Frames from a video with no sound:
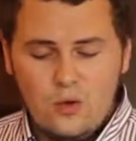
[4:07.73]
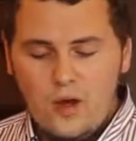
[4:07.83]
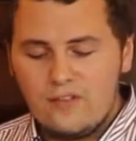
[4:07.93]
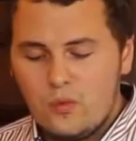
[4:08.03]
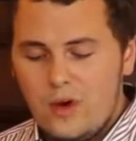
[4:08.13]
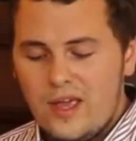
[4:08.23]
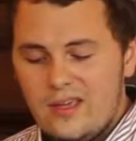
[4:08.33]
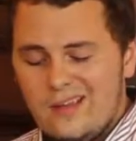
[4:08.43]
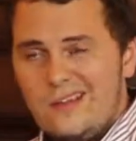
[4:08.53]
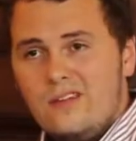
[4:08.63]
you have to
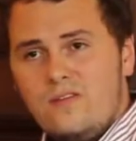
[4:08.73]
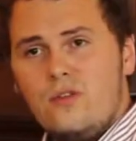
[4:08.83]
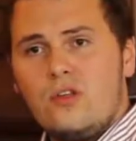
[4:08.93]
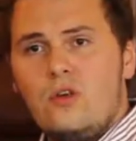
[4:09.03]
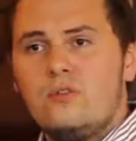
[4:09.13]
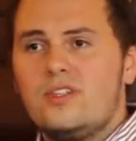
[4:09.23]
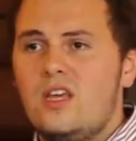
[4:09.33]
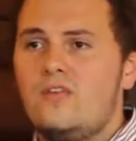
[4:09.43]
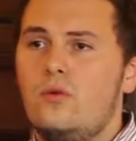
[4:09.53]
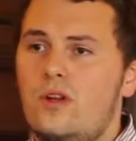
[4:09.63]
wait for the courts to
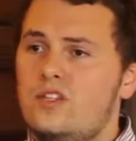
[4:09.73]
give you